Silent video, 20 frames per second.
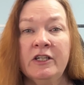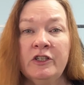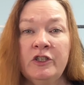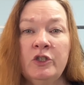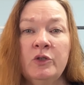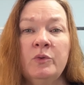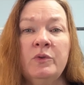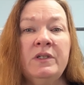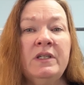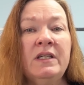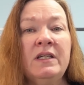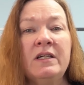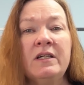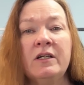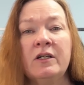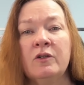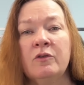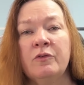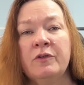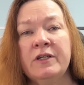Unique,
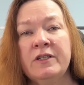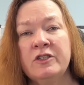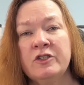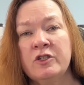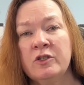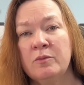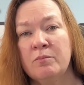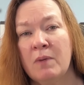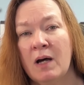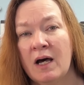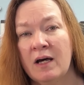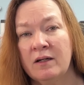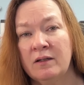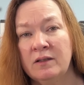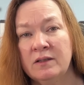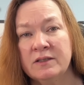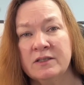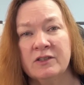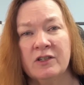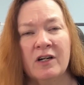original
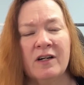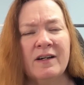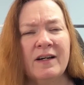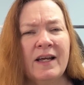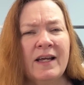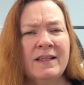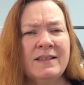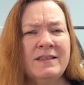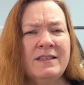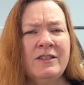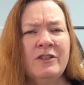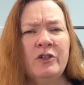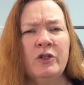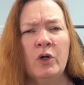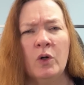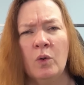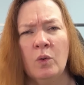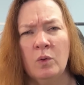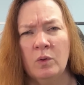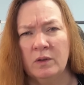models are Etsy
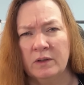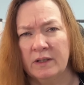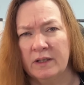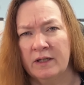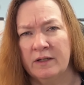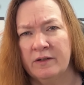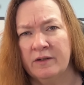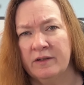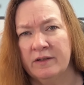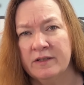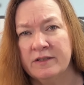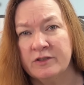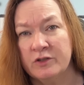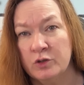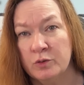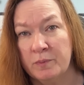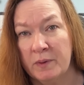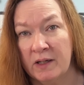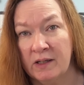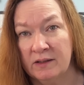gold under this
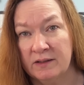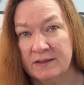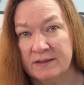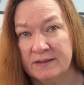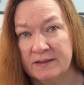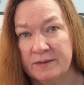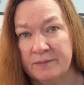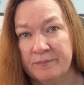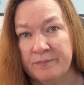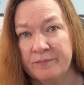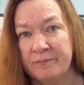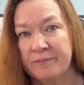new policy.